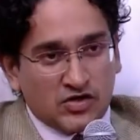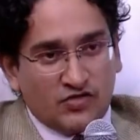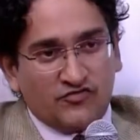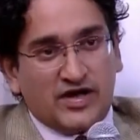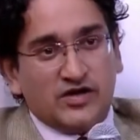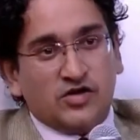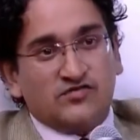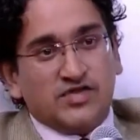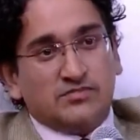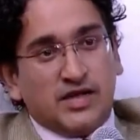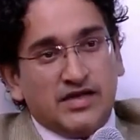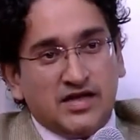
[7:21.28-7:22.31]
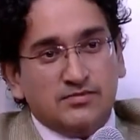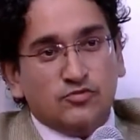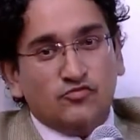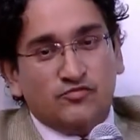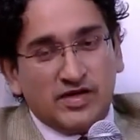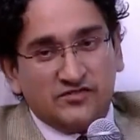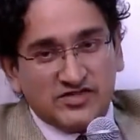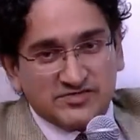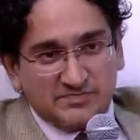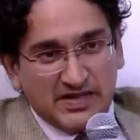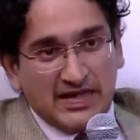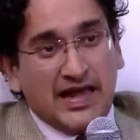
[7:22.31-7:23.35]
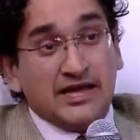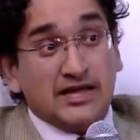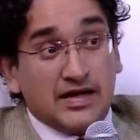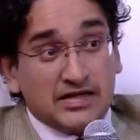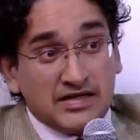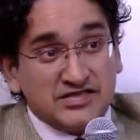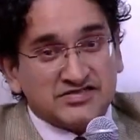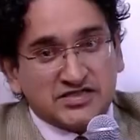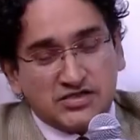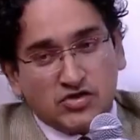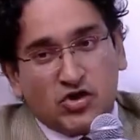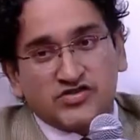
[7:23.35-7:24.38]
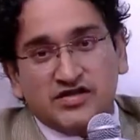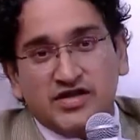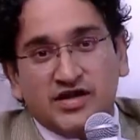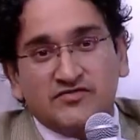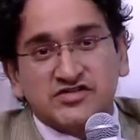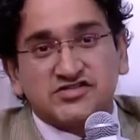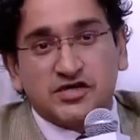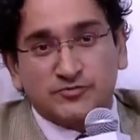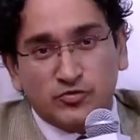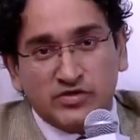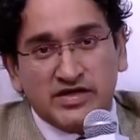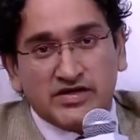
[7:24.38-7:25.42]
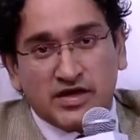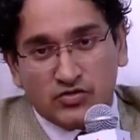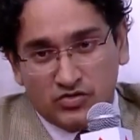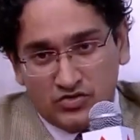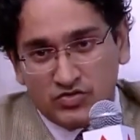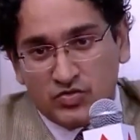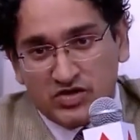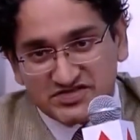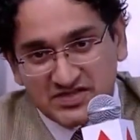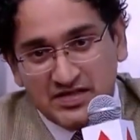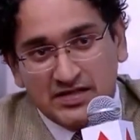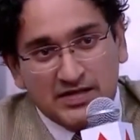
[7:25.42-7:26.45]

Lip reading: of kind of the Mandal movement, which began, at least in North India, with Karpuri Thakur, who was,